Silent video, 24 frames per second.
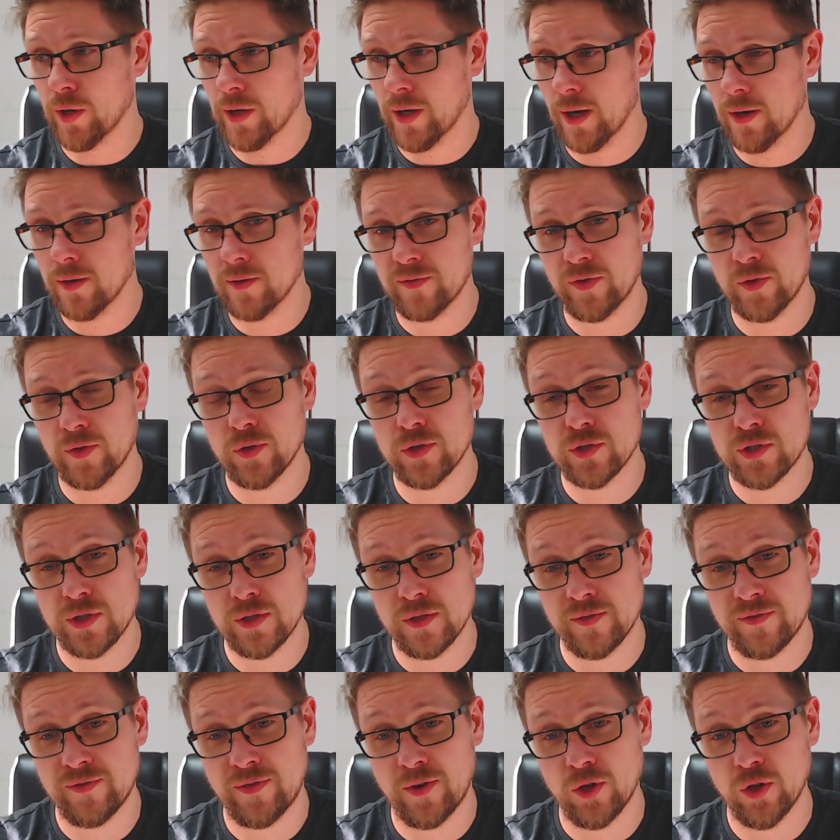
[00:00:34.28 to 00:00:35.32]
out, for those of you
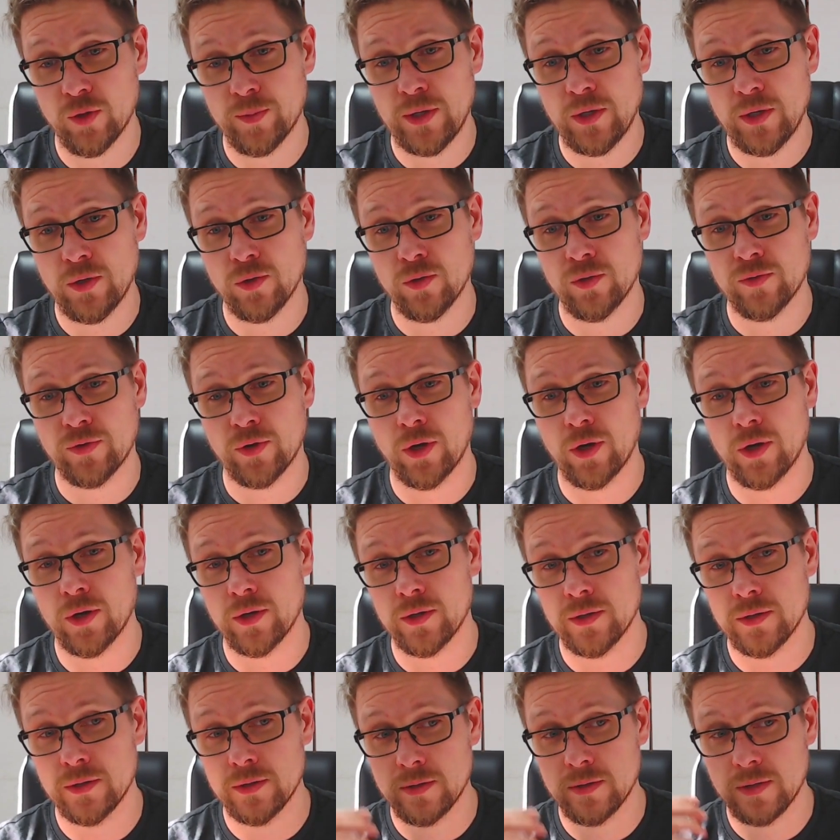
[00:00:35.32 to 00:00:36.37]
that follow me over
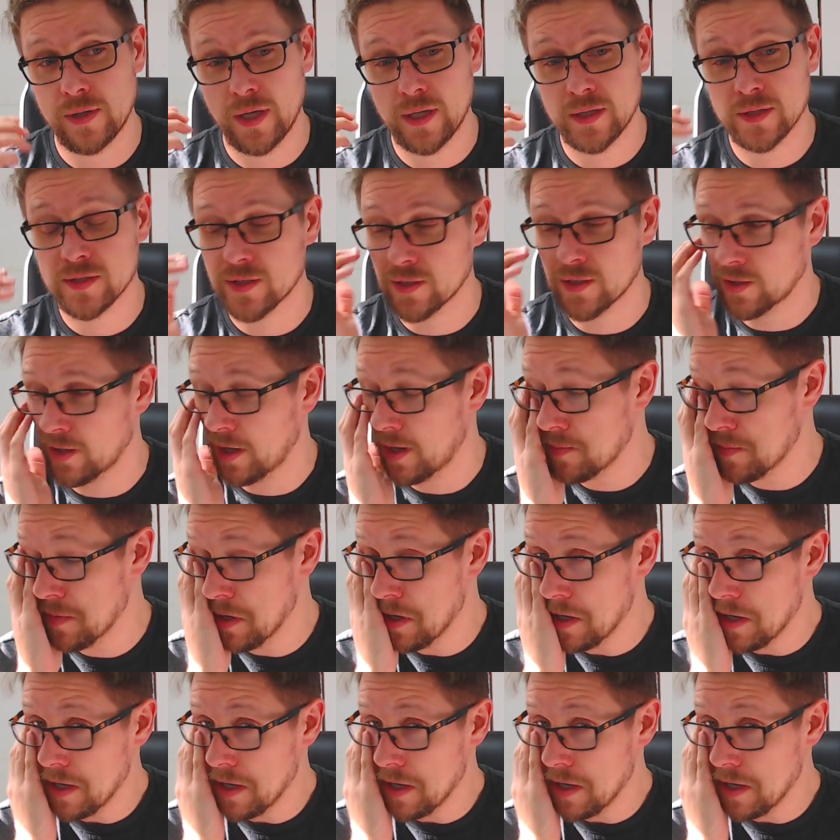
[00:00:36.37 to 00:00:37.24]
on Instagram,